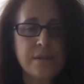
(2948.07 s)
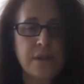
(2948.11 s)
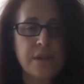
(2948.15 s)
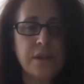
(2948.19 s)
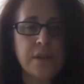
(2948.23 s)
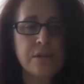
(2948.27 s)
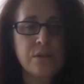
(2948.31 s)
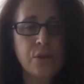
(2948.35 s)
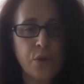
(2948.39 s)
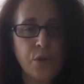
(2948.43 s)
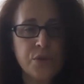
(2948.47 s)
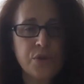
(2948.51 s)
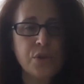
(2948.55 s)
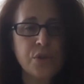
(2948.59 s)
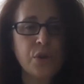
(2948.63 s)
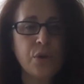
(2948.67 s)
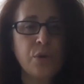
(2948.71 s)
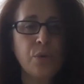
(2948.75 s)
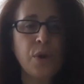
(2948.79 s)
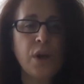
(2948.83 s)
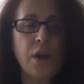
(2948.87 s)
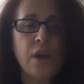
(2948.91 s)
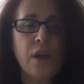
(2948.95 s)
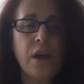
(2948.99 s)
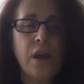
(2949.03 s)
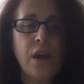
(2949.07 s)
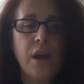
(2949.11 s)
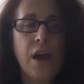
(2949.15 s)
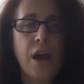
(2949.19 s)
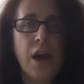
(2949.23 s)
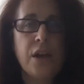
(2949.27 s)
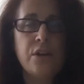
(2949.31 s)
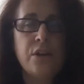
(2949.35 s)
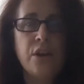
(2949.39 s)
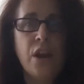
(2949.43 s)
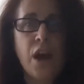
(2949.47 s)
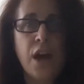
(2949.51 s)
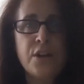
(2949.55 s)
And it's also
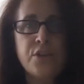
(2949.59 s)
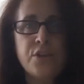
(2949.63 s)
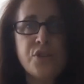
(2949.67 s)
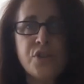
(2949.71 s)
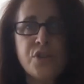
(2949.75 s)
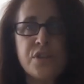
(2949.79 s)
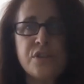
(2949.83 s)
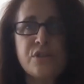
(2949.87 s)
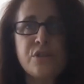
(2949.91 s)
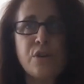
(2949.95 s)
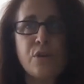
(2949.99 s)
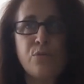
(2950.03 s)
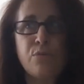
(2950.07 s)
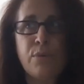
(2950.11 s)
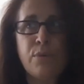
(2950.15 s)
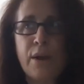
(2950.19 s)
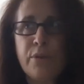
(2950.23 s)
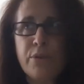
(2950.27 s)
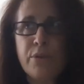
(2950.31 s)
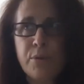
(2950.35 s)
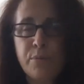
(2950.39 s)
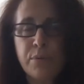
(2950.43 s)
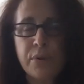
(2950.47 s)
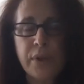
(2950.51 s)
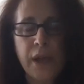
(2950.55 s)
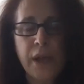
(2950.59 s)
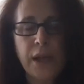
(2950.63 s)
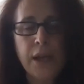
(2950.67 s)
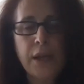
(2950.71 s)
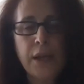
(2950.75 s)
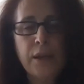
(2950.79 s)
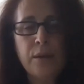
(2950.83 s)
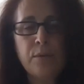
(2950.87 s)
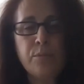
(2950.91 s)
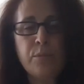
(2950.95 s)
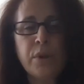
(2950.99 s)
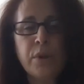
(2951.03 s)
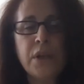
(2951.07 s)
not just around the
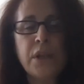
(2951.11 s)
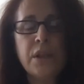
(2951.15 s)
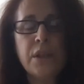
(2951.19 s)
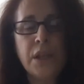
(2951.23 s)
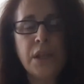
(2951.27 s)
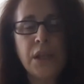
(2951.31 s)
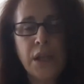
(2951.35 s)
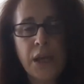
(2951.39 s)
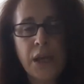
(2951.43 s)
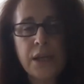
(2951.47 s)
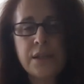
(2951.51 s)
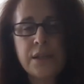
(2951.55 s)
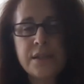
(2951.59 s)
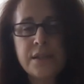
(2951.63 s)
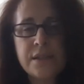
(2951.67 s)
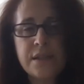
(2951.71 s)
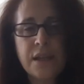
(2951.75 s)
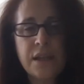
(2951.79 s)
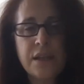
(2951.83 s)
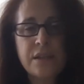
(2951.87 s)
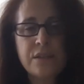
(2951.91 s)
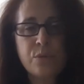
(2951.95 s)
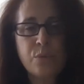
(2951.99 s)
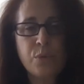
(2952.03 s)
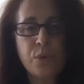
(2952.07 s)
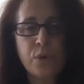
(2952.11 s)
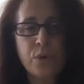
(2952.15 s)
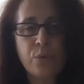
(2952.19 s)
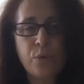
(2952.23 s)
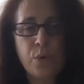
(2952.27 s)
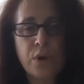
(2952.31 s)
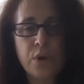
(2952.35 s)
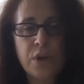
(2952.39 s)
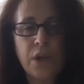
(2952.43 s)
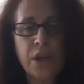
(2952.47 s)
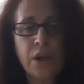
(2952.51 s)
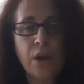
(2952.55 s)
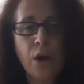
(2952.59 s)
planet, but in the United States, we're
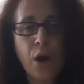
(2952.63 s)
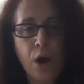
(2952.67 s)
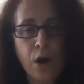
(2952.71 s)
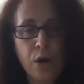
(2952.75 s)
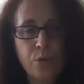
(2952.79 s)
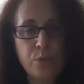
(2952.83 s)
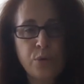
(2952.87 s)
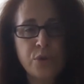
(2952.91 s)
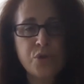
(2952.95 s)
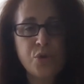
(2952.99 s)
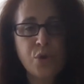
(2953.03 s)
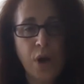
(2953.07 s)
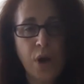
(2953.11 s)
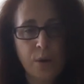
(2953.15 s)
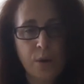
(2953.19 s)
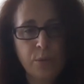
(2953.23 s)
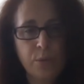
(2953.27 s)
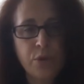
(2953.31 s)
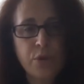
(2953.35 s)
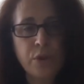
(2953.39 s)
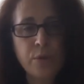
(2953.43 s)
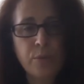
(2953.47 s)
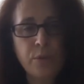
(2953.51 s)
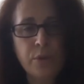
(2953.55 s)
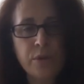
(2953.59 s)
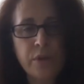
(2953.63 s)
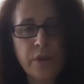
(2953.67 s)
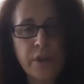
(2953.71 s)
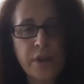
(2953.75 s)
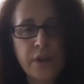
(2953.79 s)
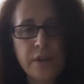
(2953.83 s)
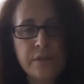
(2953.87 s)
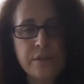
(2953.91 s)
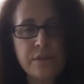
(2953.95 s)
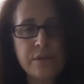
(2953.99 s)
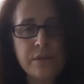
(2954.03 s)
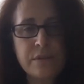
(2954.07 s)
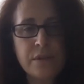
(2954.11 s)
working hard with tribal
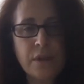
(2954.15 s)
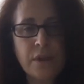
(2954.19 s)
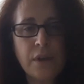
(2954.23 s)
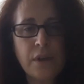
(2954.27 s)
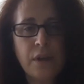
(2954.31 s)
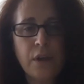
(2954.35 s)
communities.